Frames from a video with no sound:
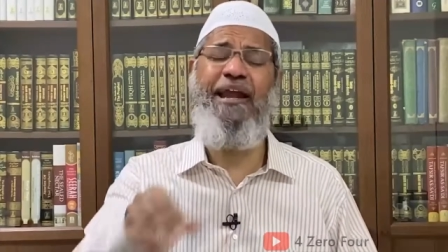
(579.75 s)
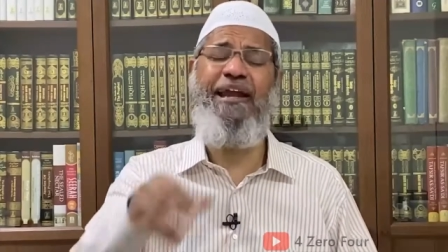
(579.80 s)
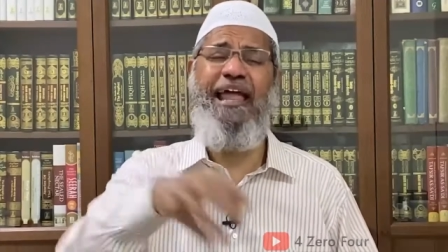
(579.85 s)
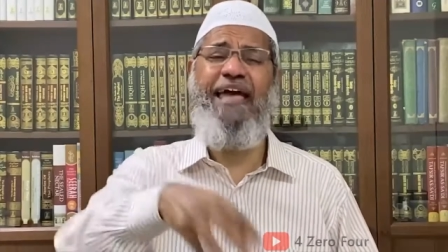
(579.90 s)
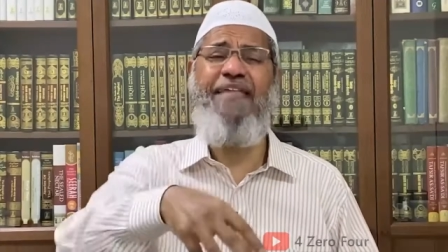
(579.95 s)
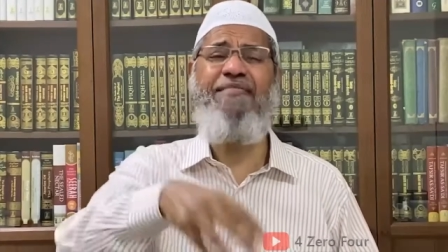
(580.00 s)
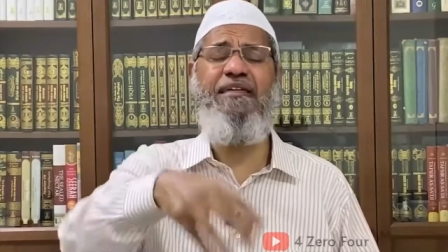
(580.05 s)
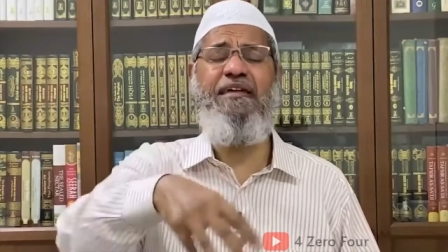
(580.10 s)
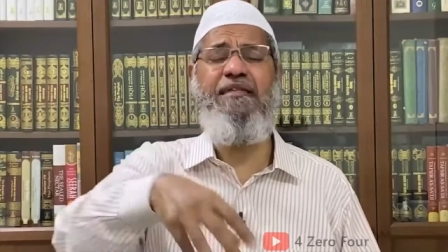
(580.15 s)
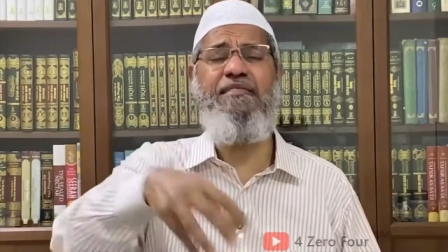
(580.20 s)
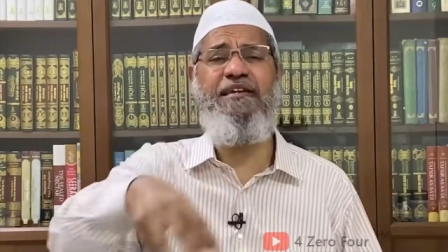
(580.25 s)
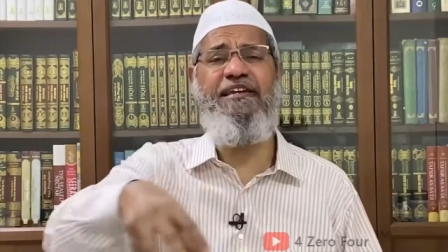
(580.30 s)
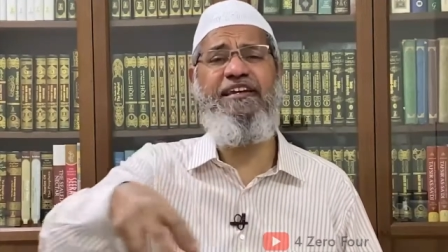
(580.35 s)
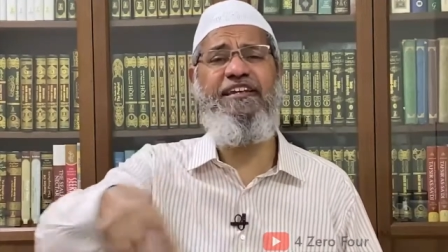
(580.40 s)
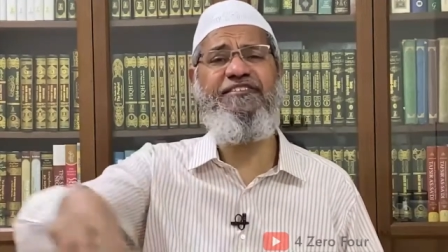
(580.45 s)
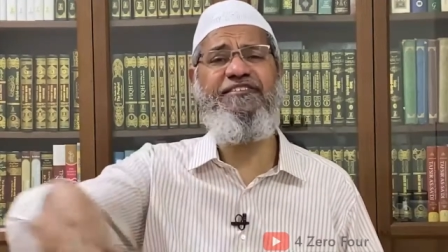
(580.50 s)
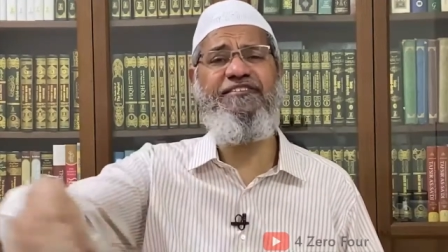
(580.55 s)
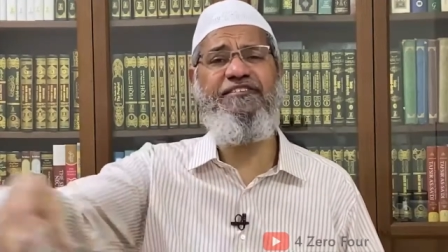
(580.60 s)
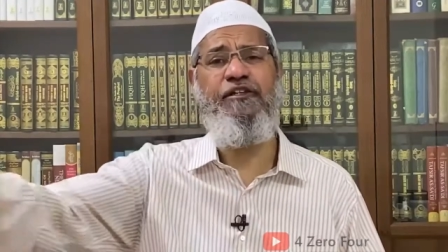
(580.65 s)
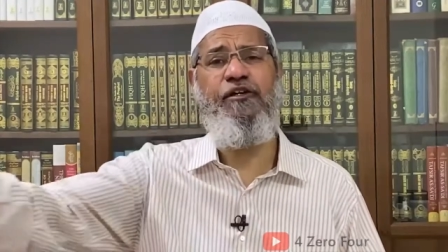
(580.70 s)
And there's a
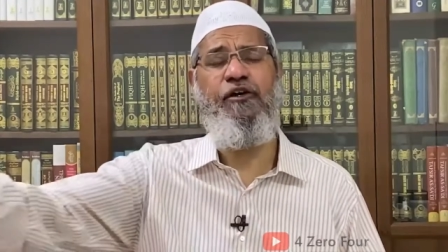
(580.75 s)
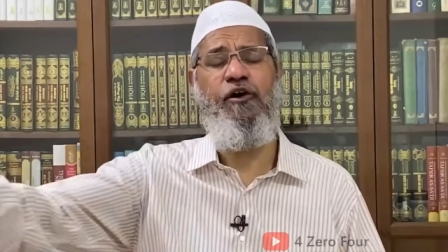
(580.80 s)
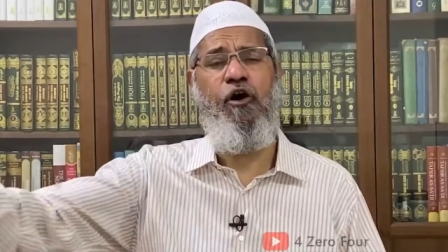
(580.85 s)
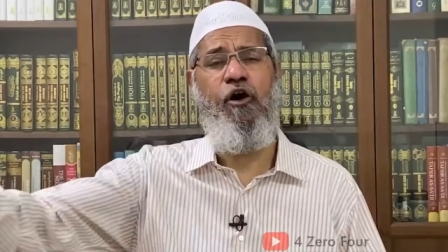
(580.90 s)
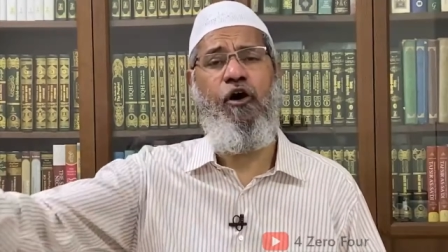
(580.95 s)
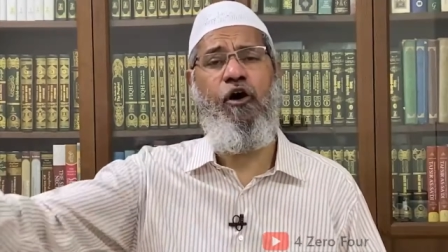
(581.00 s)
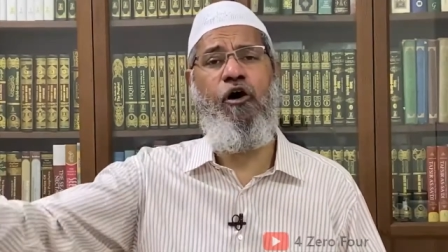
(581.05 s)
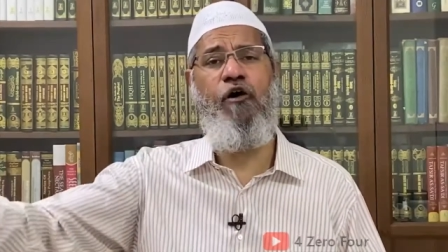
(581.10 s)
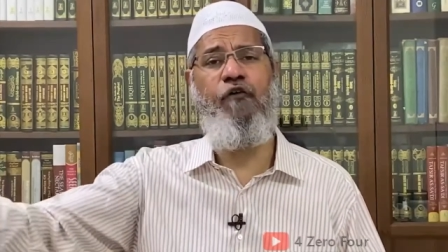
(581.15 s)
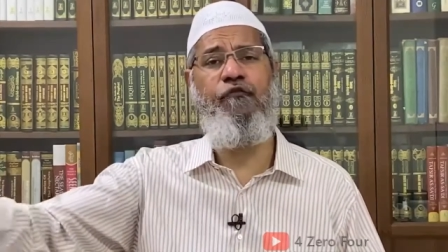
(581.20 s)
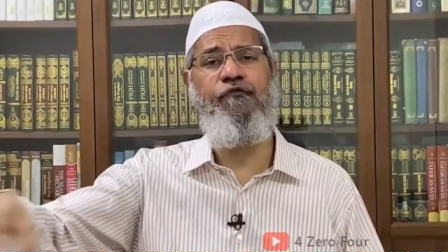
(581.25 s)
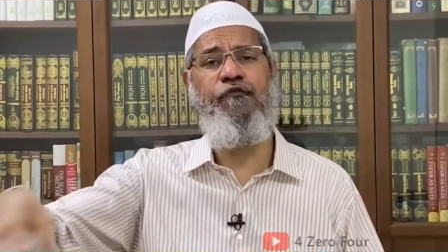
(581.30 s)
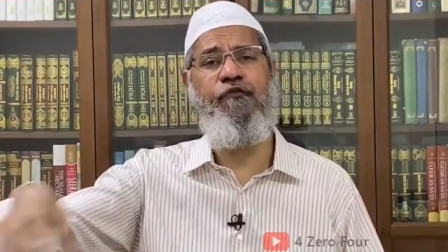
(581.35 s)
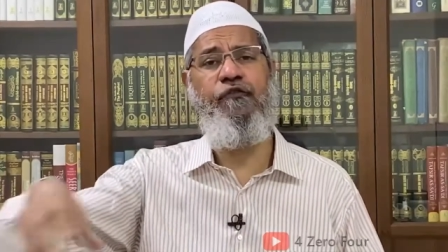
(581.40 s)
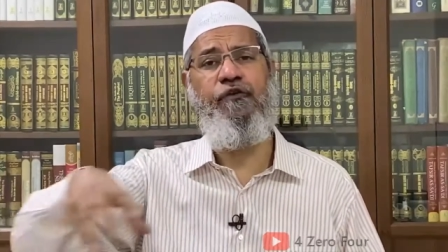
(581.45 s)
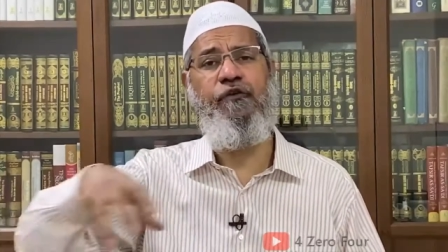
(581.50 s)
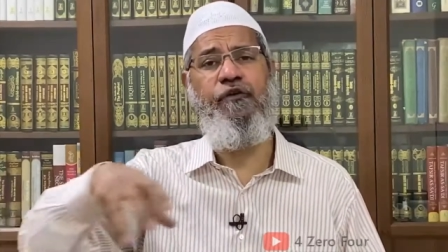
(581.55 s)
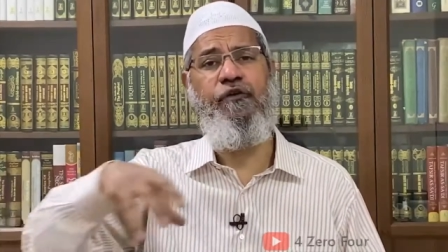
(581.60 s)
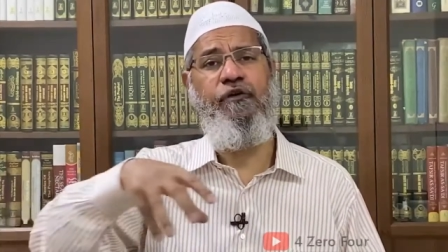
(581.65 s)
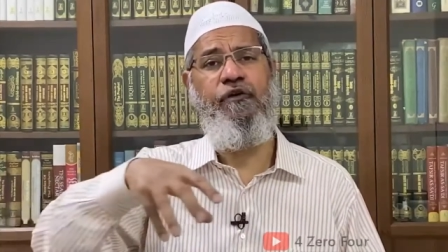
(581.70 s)
list of
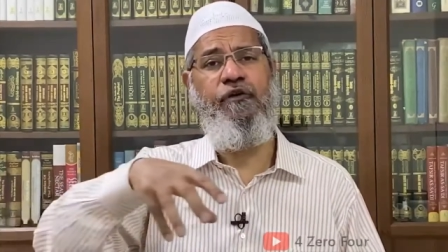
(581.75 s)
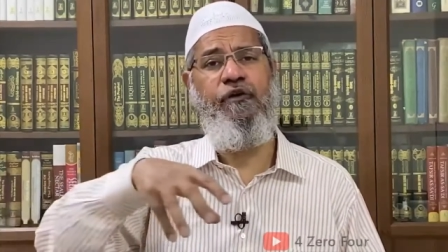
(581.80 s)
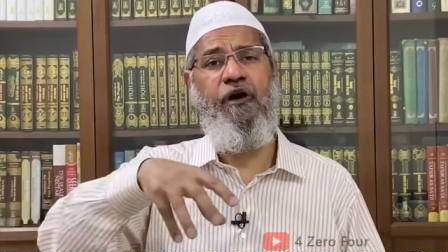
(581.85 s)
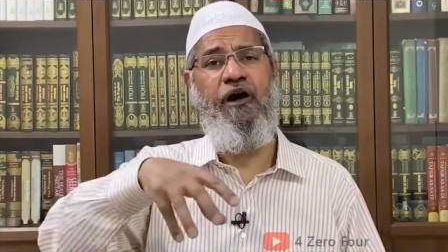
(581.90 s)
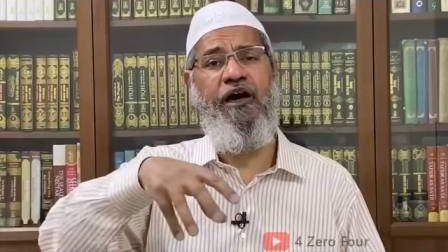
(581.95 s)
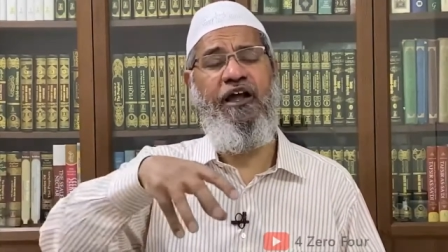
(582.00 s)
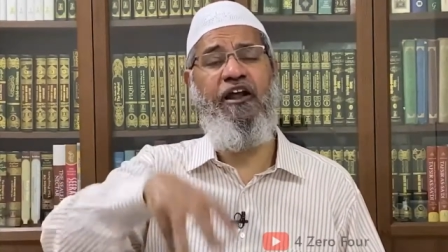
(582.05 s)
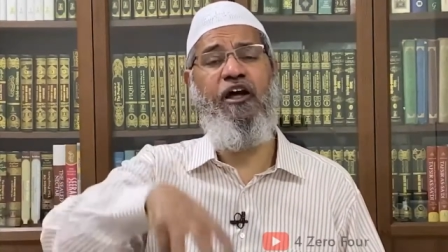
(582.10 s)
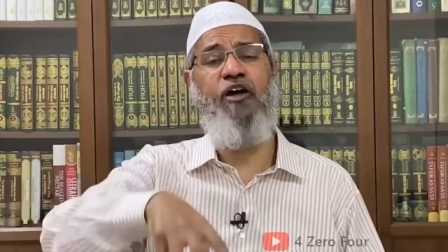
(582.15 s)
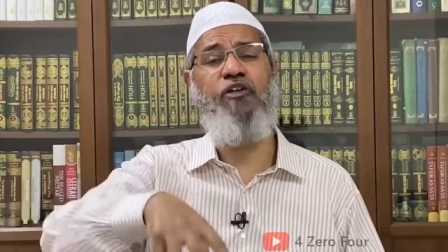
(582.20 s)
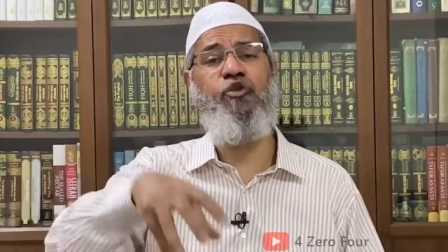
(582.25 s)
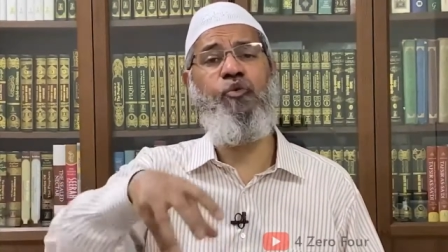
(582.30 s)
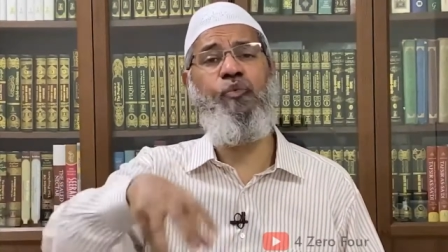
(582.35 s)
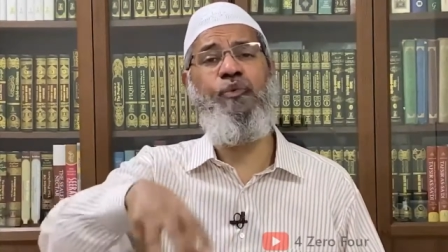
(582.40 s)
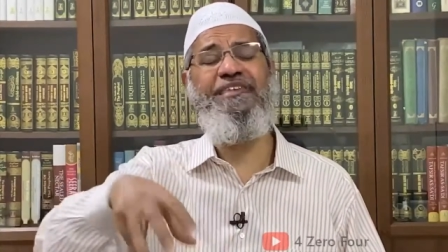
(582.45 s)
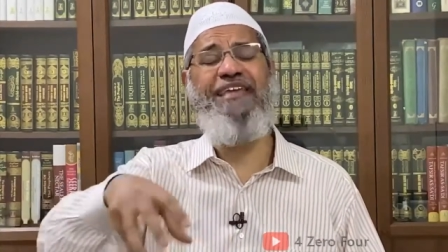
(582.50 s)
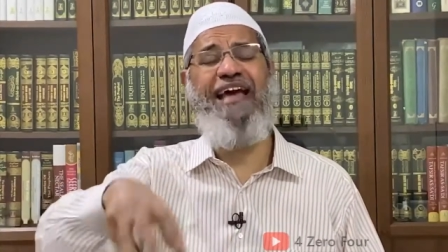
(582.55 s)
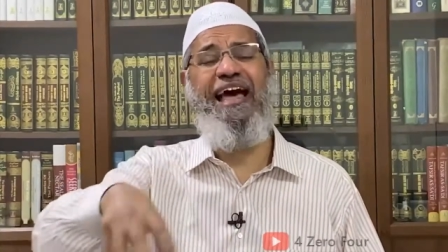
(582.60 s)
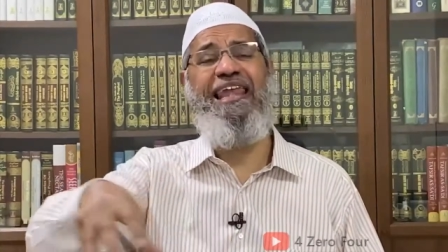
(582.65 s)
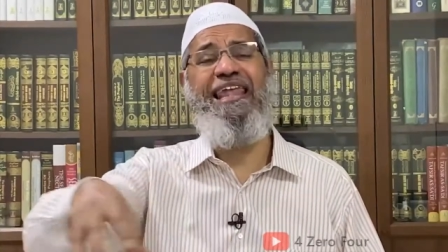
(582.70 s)
wrath which
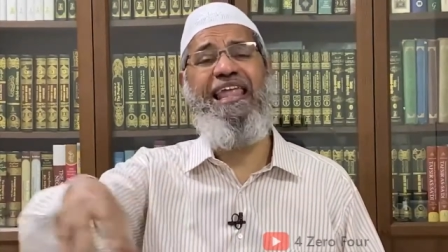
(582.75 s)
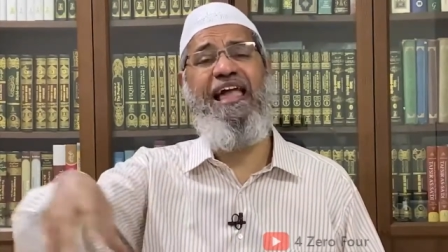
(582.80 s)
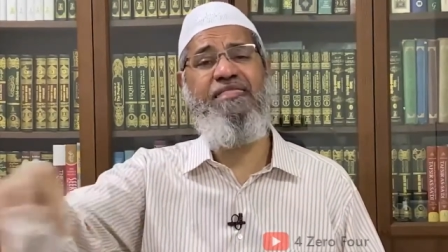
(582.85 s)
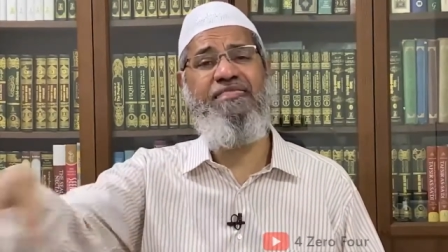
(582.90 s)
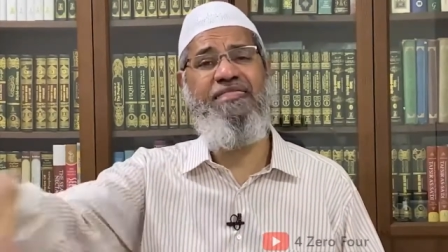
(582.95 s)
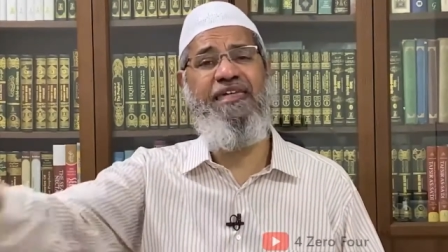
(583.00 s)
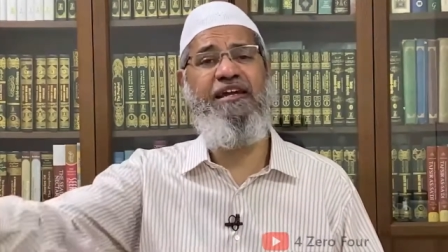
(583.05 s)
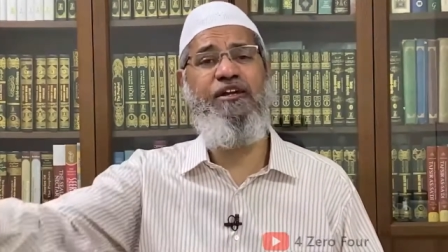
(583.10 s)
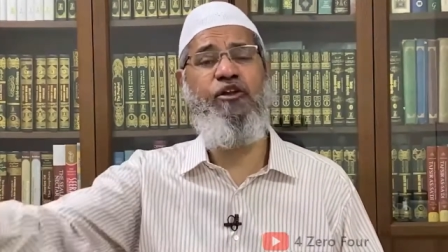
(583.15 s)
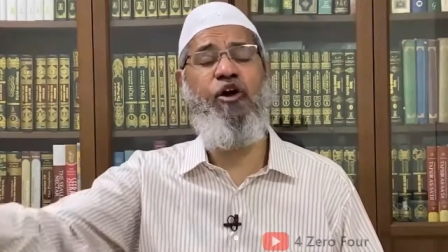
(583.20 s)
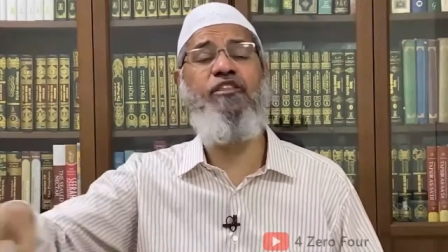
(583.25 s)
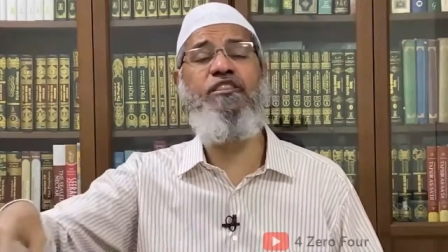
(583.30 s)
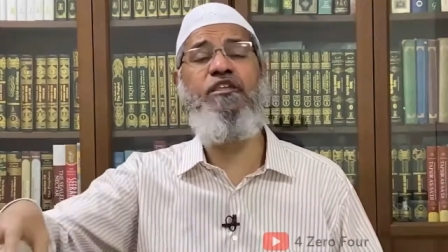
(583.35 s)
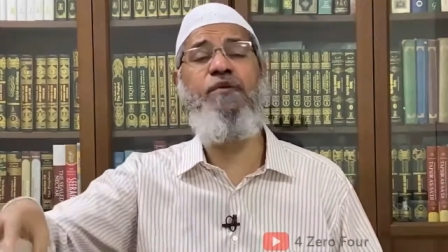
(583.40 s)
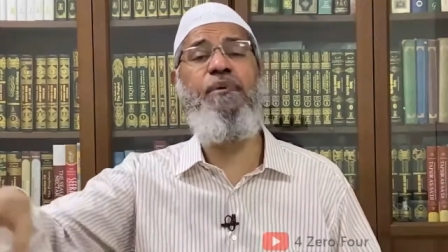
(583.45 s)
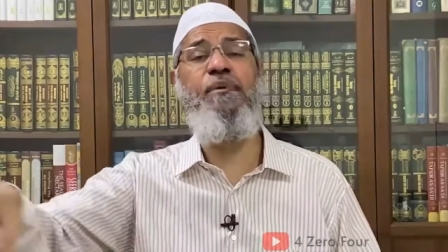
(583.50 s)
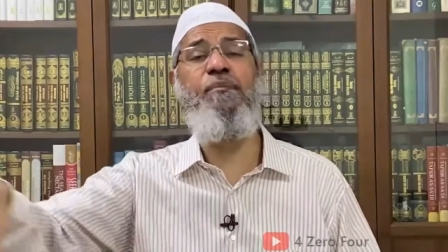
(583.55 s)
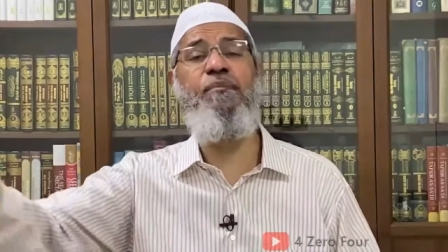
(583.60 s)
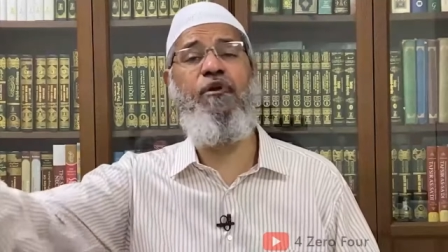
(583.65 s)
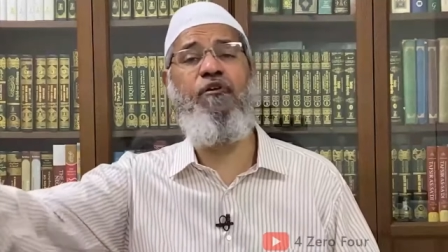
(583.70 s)
Allah sent on the
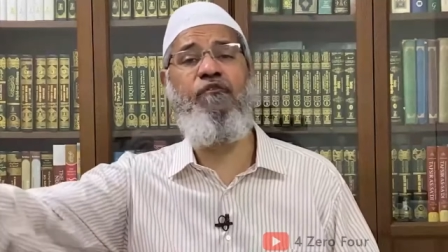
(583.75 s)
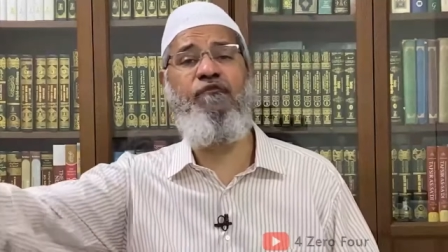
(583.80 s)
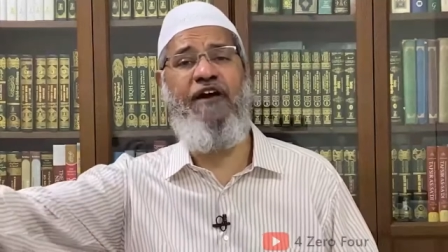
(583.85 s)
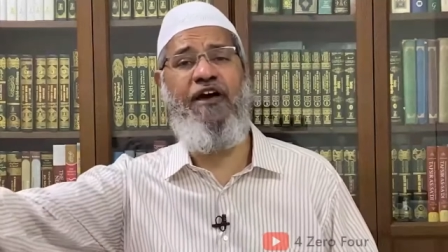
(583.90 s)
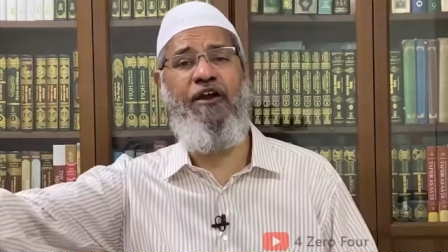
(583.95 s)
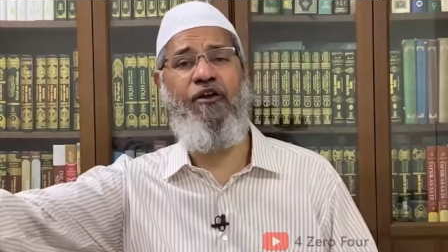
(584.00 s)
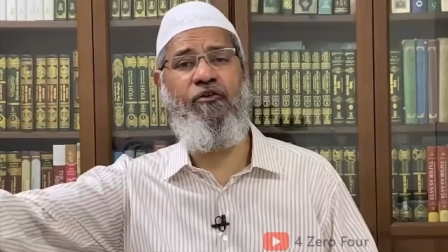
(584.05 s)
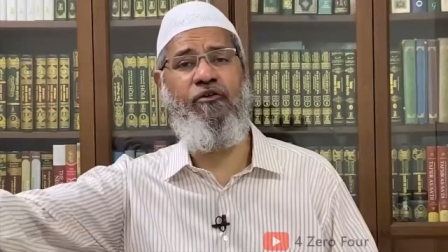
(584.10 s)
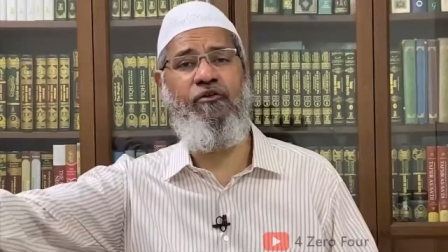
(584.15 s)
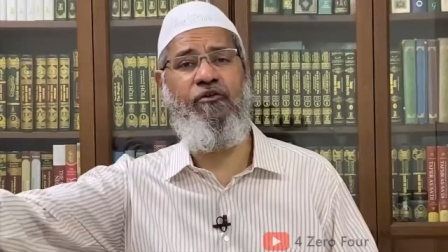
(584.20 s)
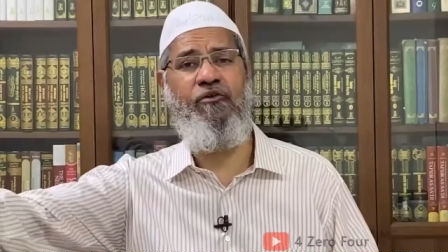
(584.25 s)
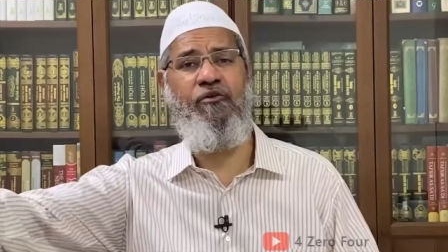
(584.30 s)
people of Pharaoh.